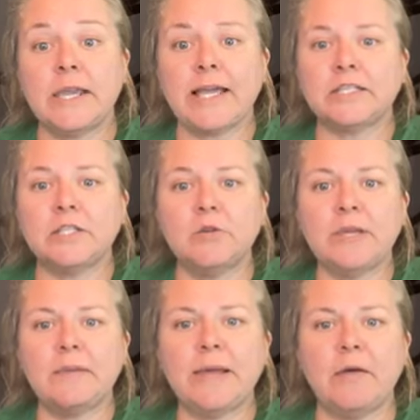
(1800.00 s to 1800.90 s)
Yes,
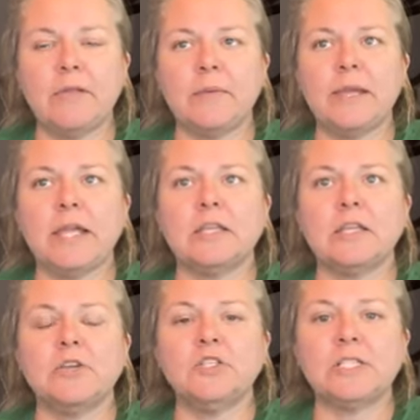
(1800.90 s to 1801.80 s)
you email them, and
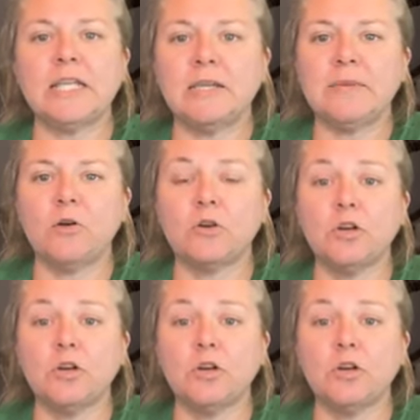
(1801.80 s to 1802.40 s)
you just email